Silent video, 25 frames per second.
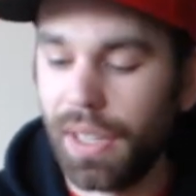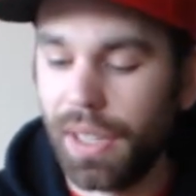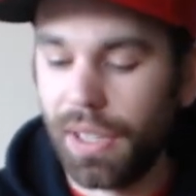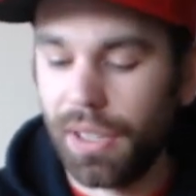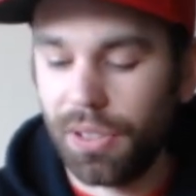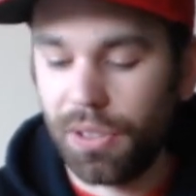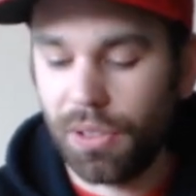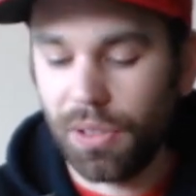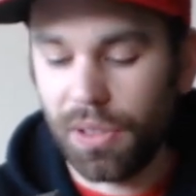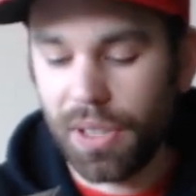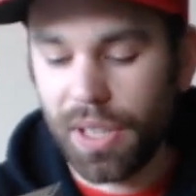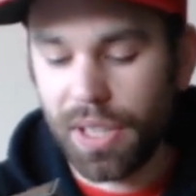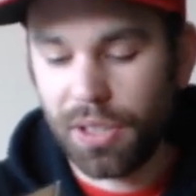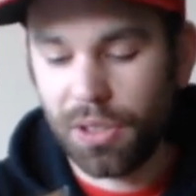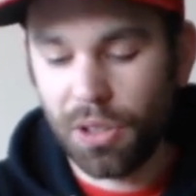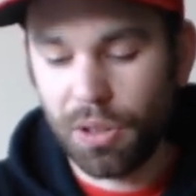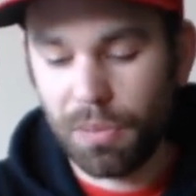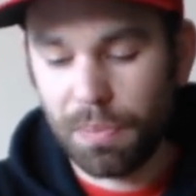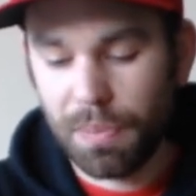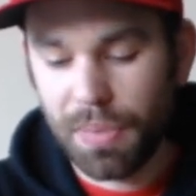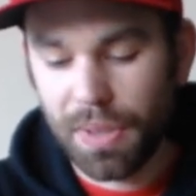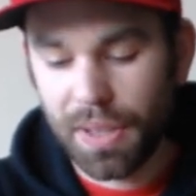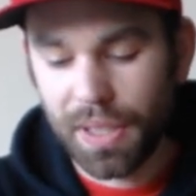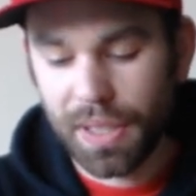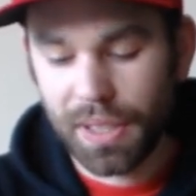So let's
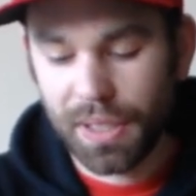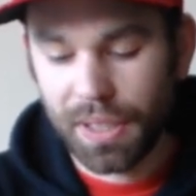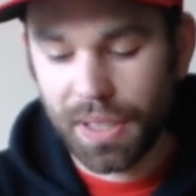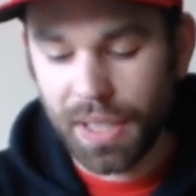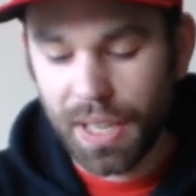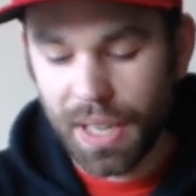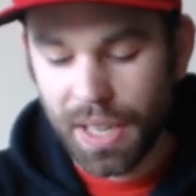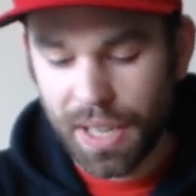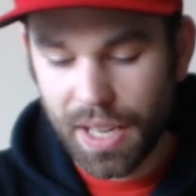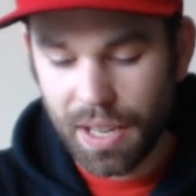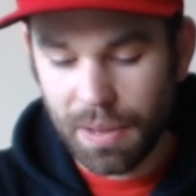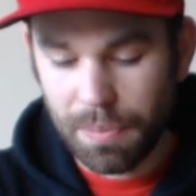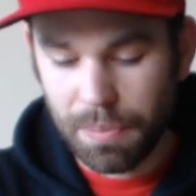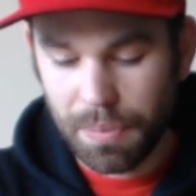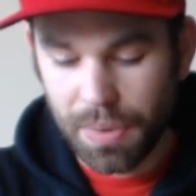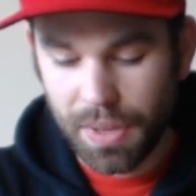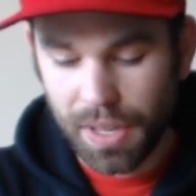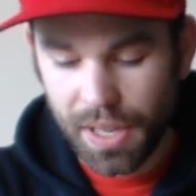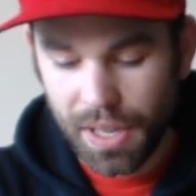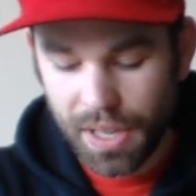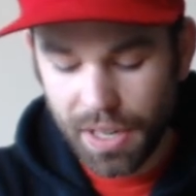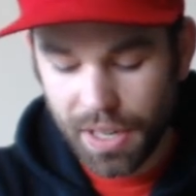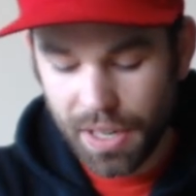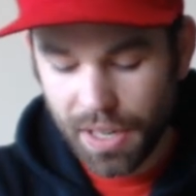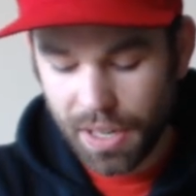open this guy up
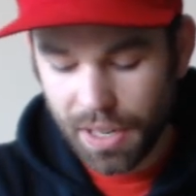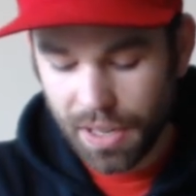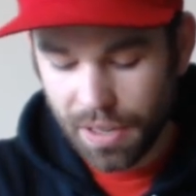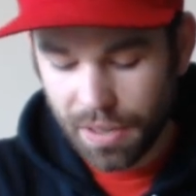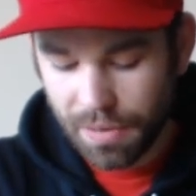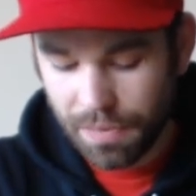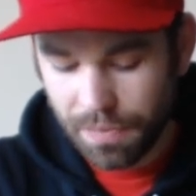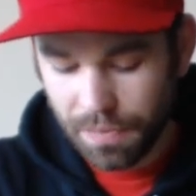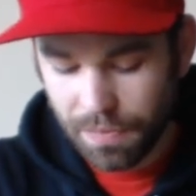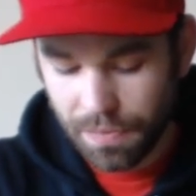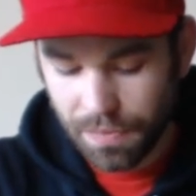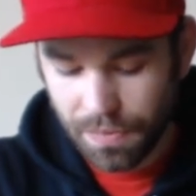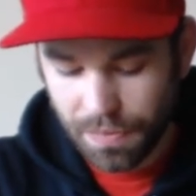here.